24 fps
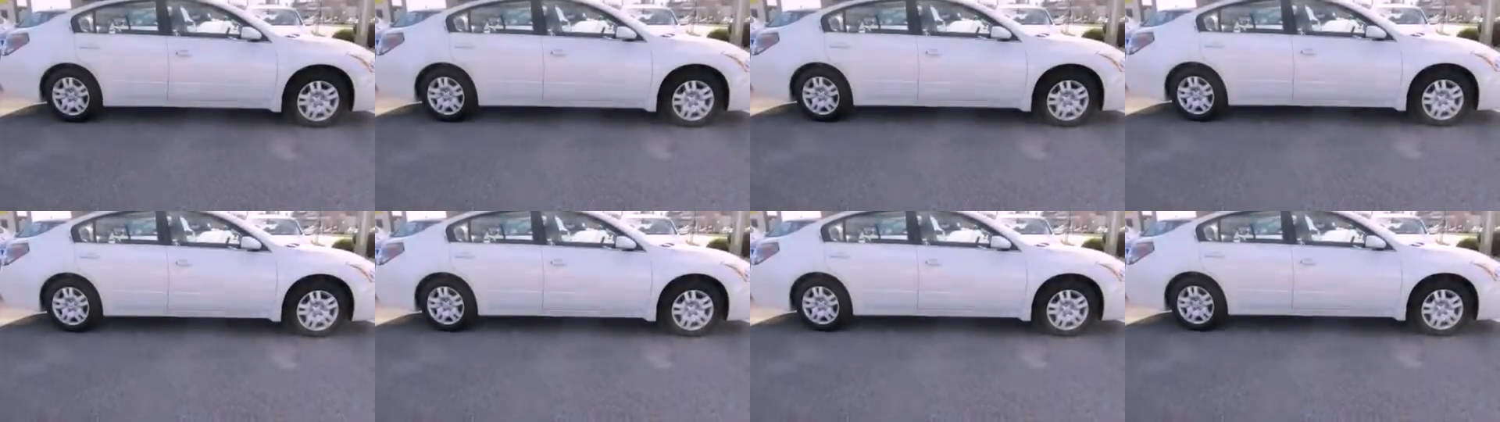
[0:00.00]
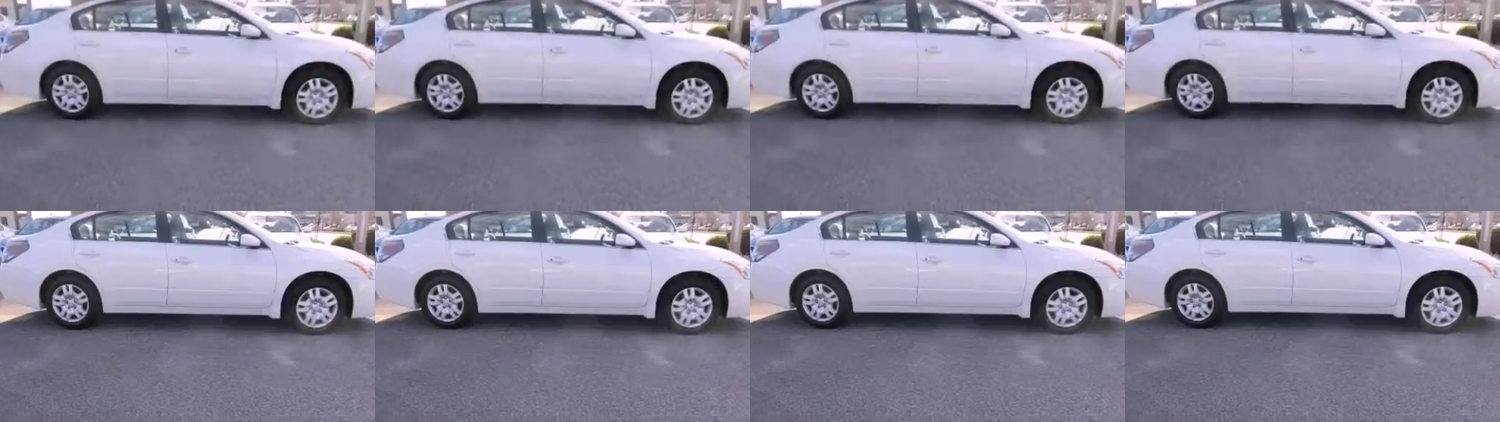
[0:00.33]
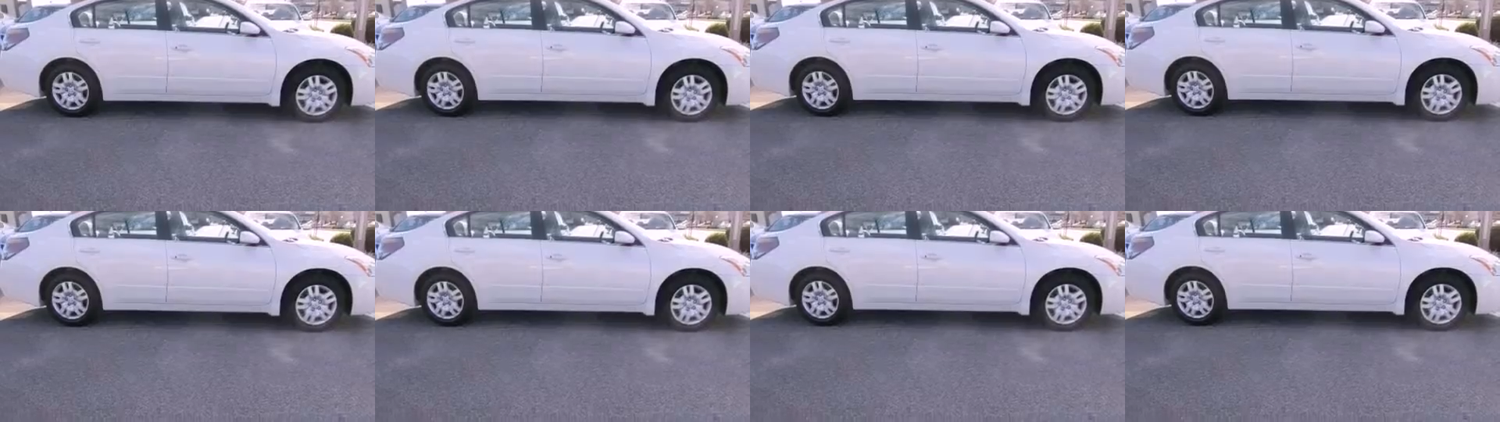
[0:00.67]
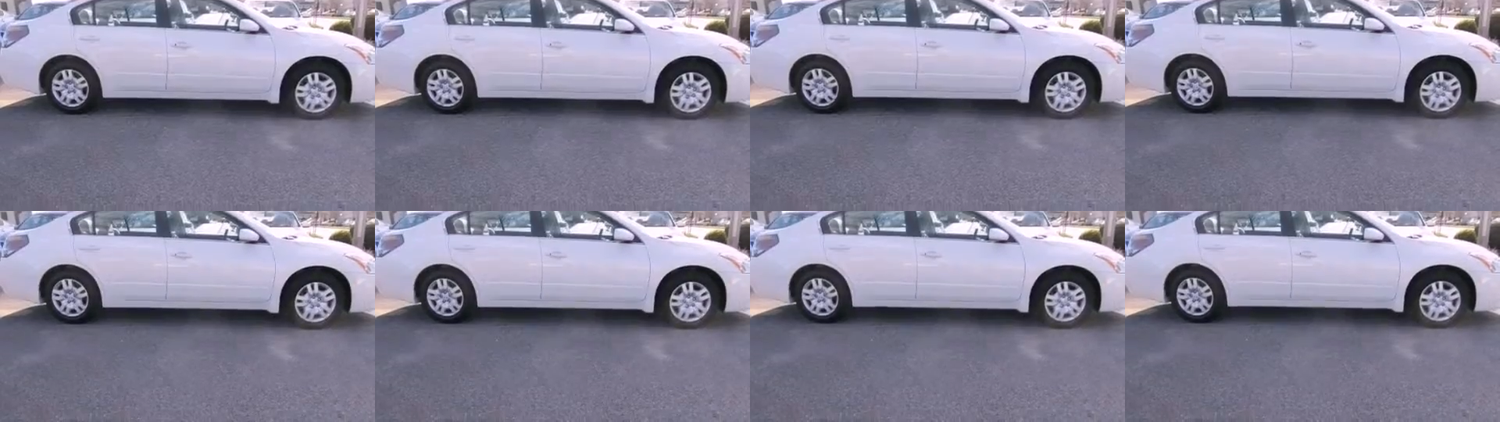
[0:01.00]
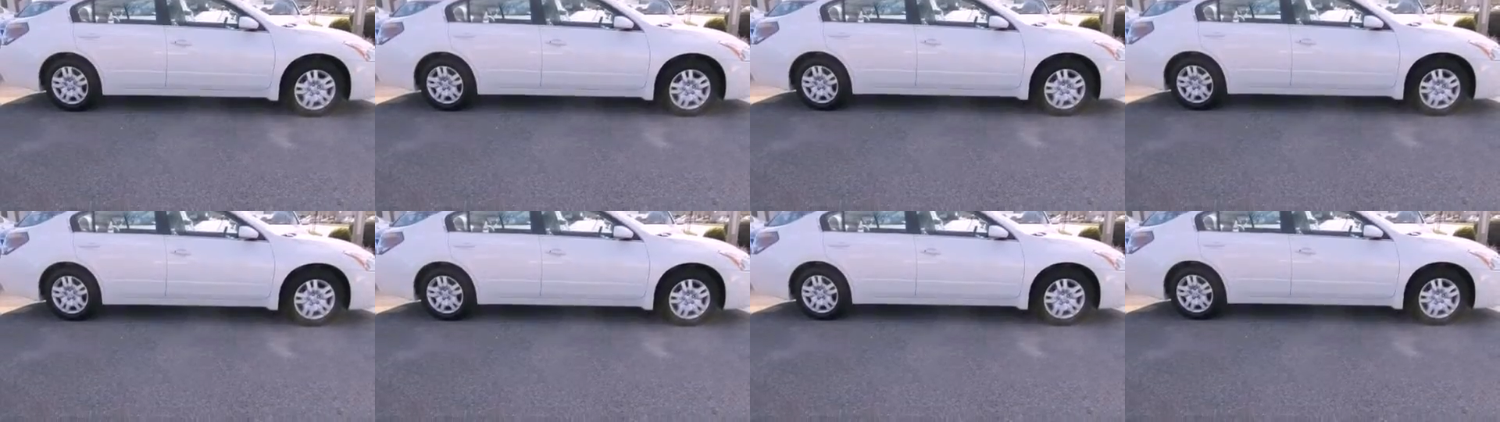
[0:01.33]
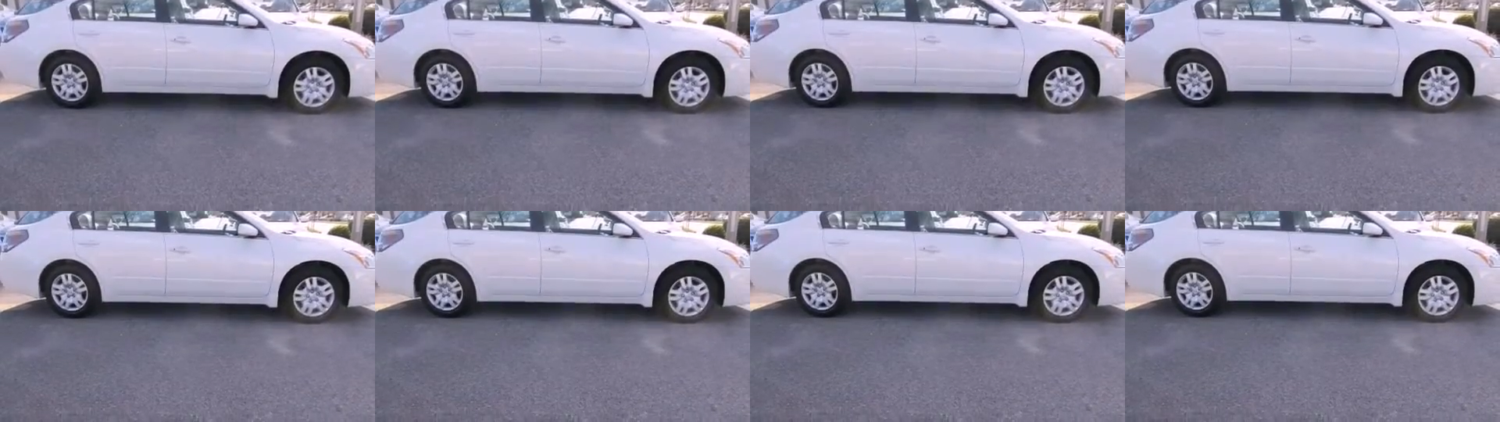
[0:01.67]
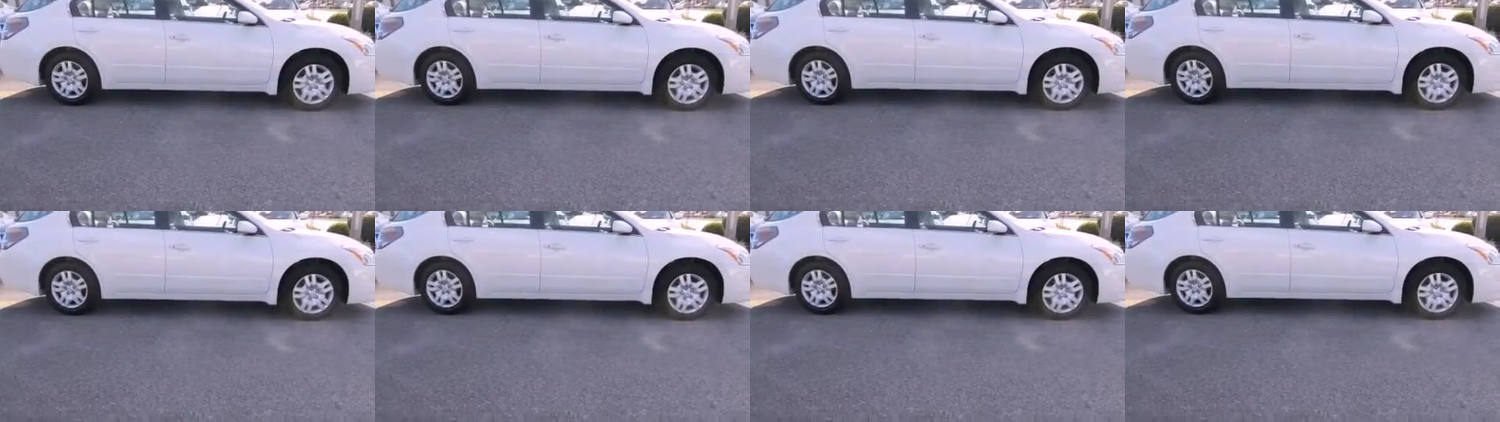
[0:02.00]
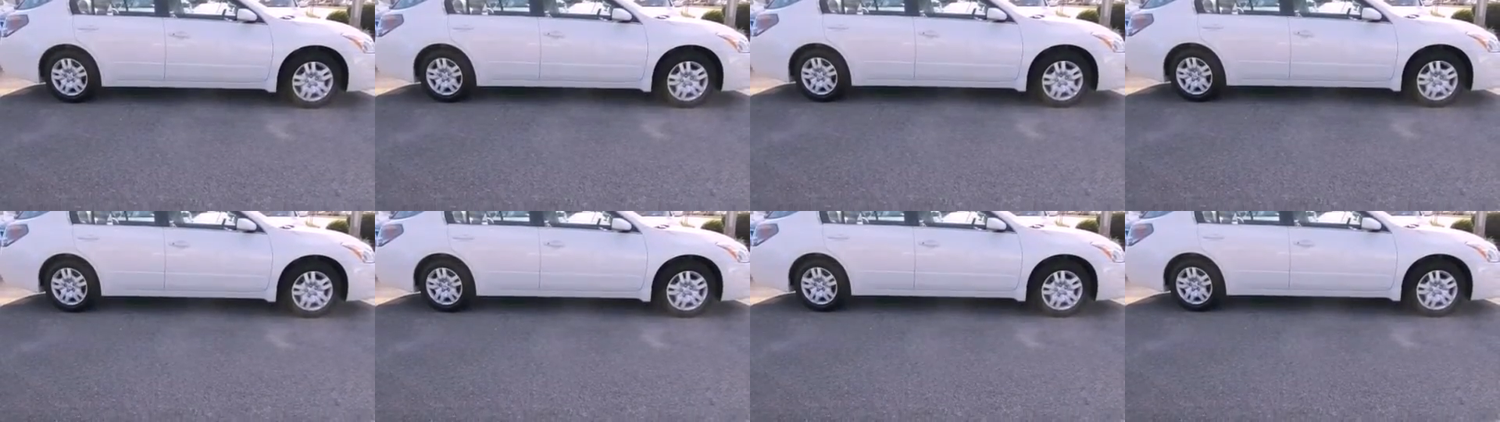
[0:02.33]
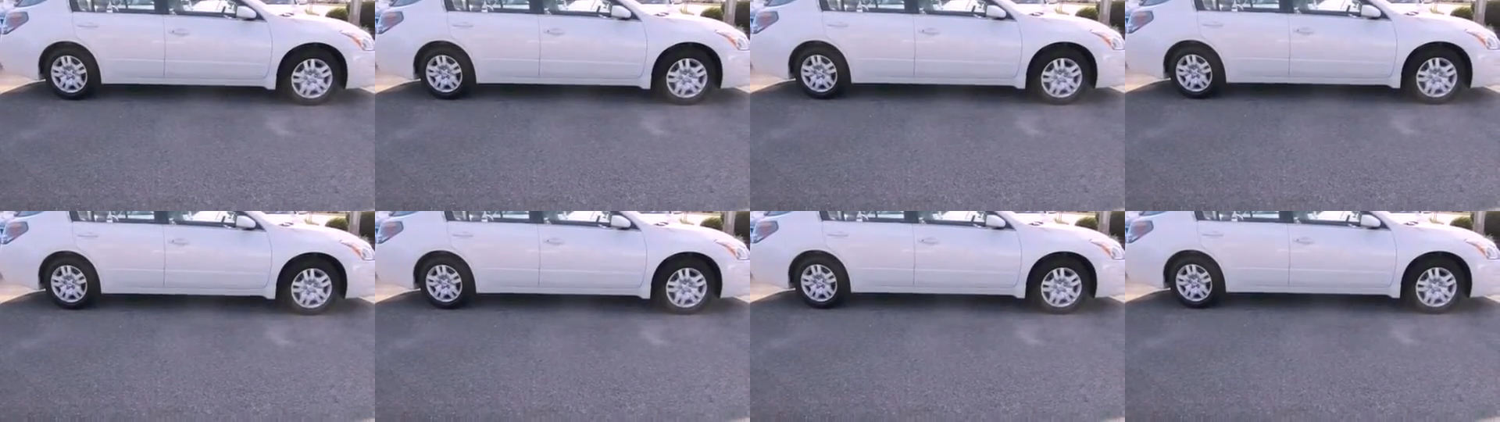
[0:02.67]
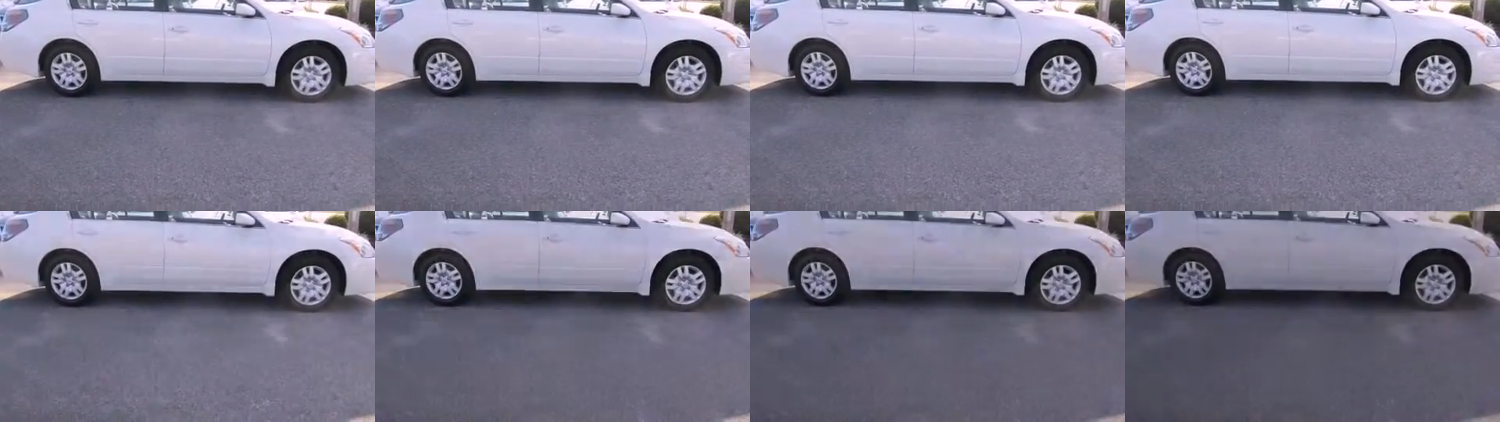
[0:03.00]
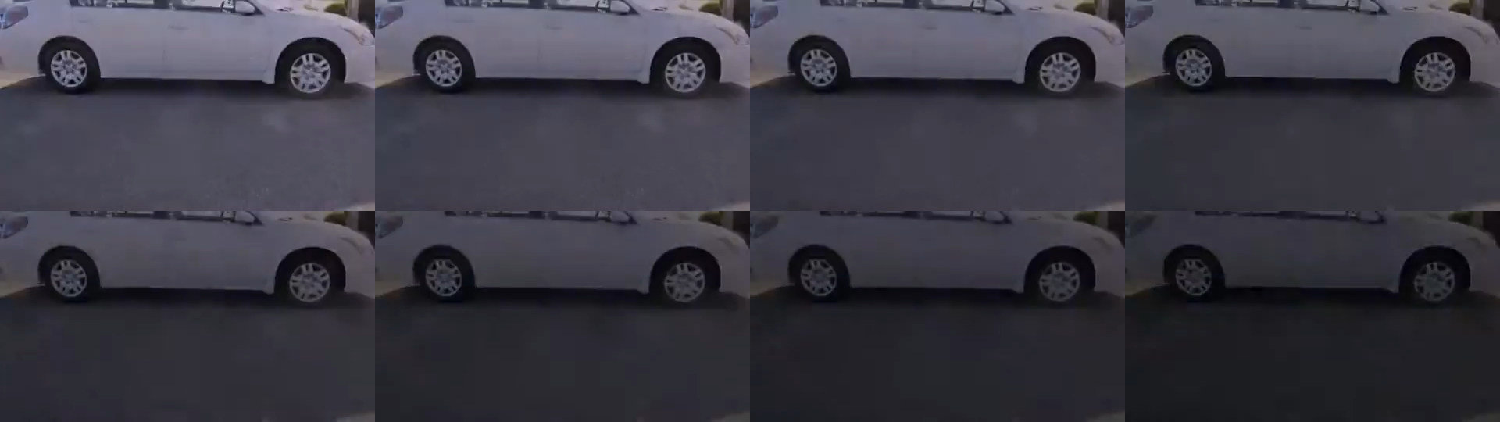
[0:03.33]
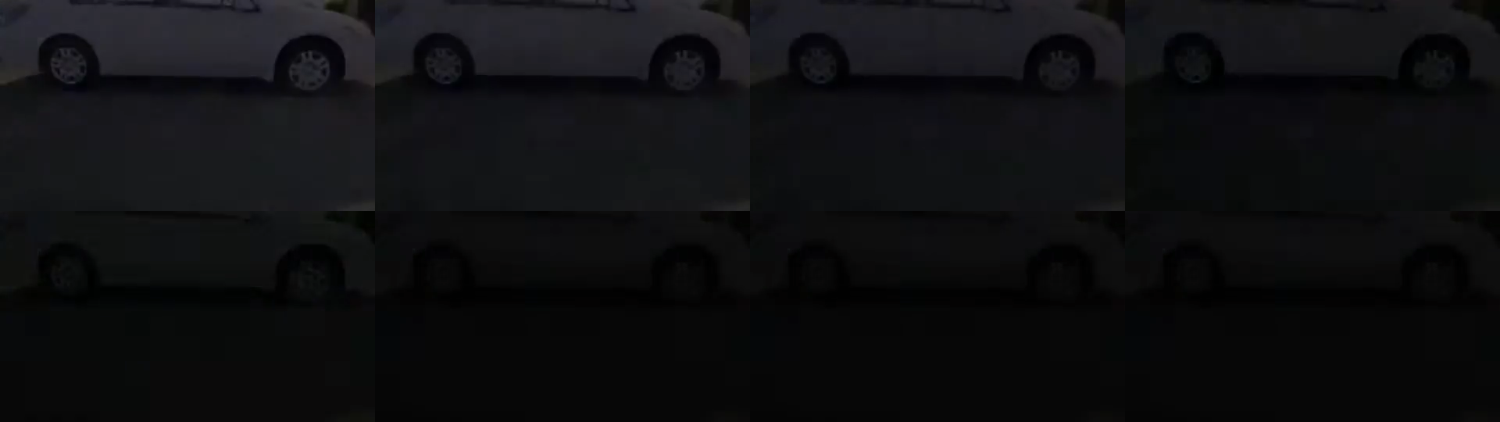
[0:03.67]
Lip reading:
Nobody's mouth can be seen.